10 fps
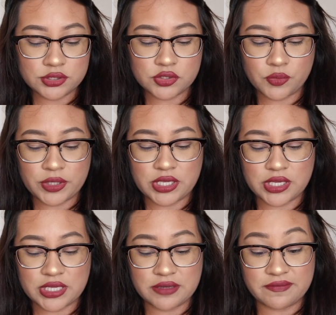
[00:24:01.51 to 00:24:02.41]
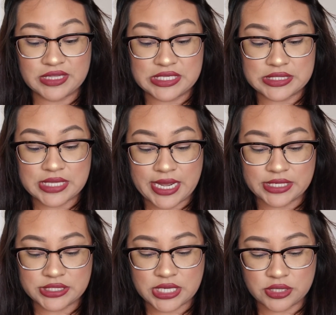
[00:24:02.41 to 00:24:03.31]
so we can give these
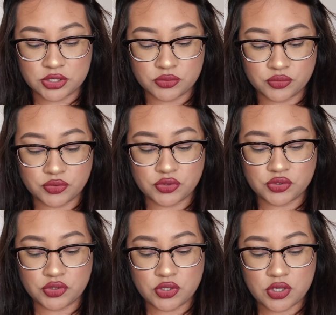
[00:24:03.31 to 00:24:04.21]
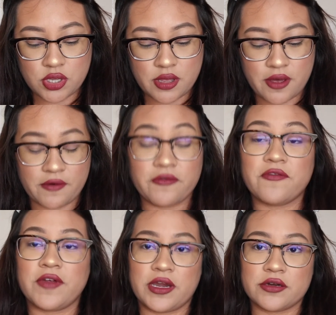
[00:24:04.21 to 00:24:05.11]
eyeshadows a
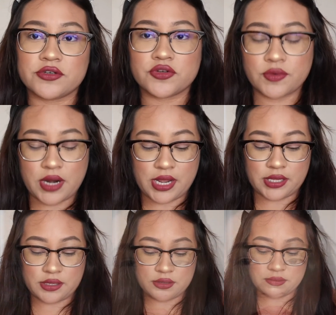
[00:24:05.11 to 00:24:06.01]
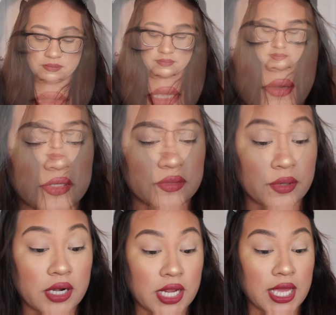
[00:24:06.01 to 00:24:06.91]
fair try. Alright, so
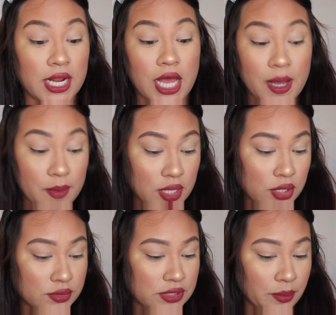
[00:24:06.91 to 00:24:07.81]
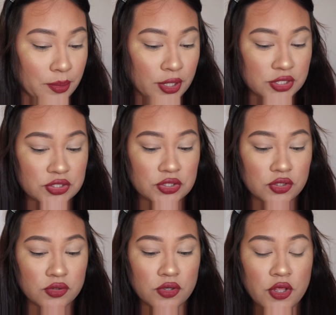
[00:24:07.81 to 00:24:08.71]
we're going to get up close and
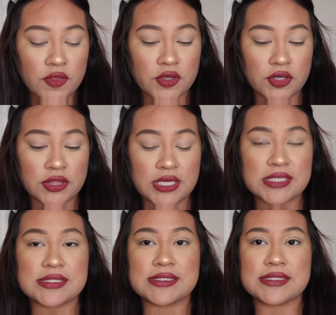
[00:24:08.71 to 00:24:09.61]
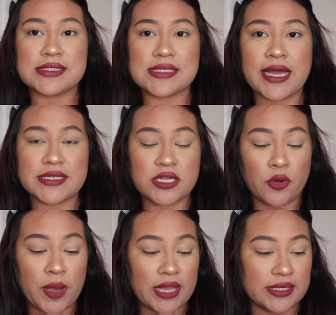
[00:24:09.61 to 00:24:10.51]
personal. The good thing is that this
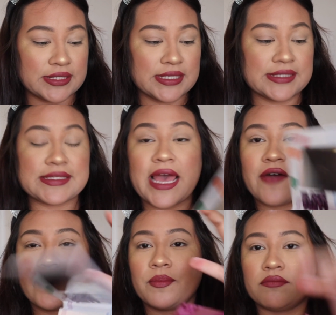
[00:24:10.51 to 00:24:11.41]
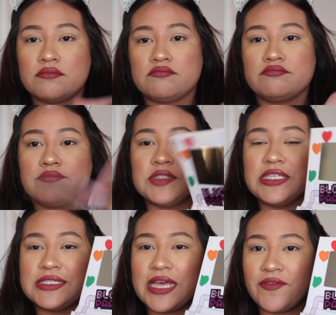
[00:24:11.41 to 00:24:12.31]
eyeshadow palette does have
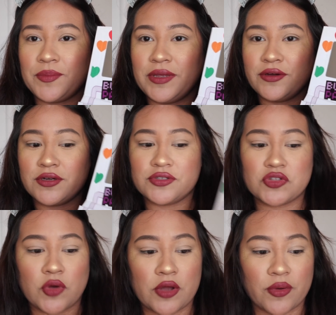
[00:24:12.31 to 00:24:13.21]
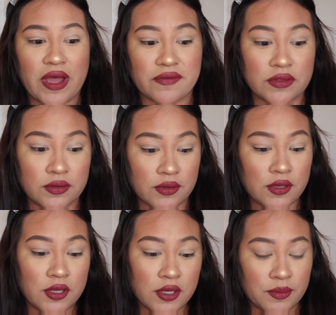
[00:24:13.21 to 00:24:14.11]
a mirror, so I don't have to
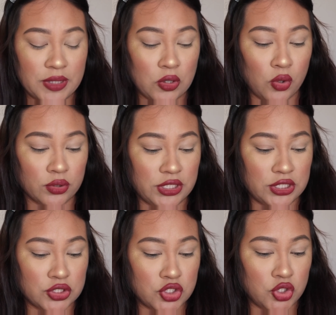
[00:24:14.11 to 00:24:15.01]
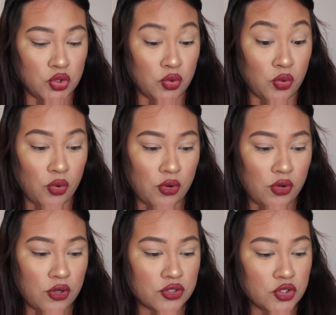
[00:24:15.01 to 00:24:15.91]
be holding two
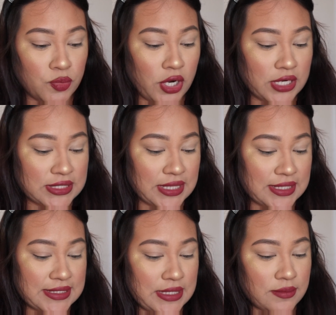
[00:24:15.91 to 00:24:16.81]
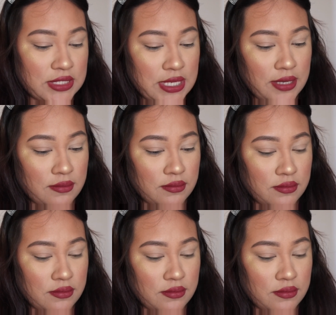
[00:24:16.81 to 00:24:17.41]
products at the same time.